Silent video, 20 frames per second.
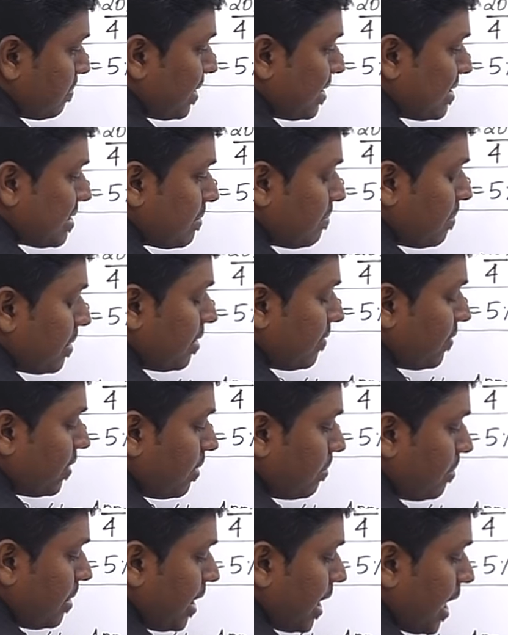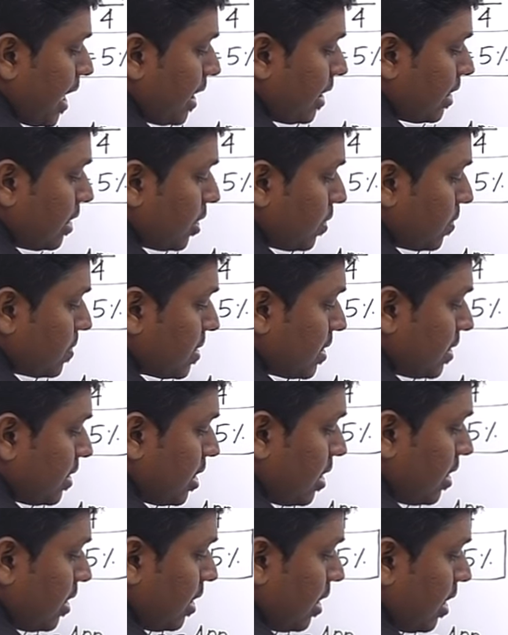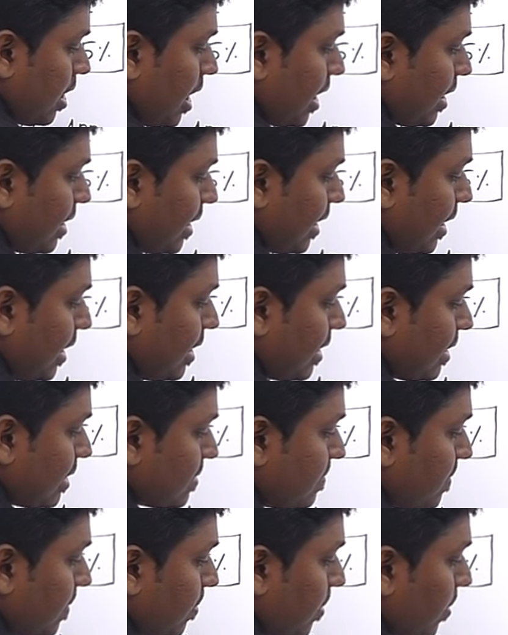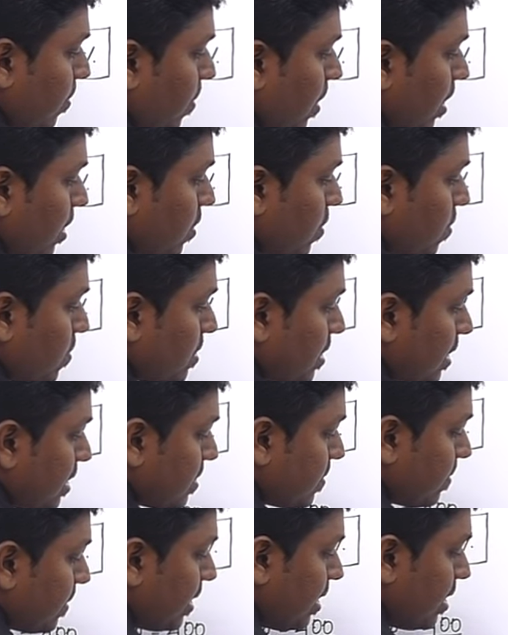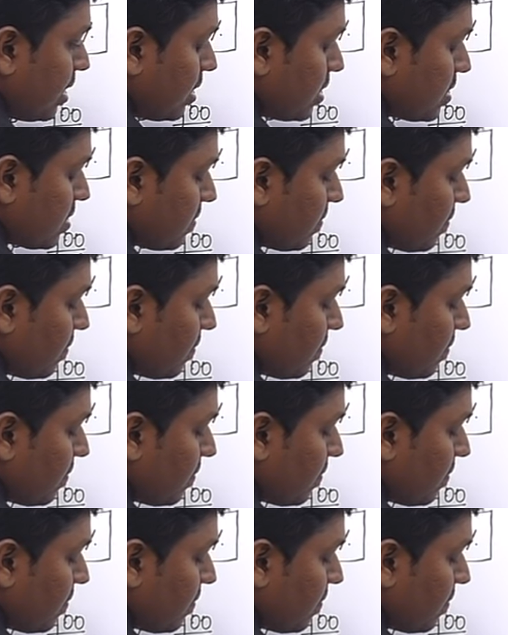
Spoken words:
principal will be 8000 and the interest will be 1261. So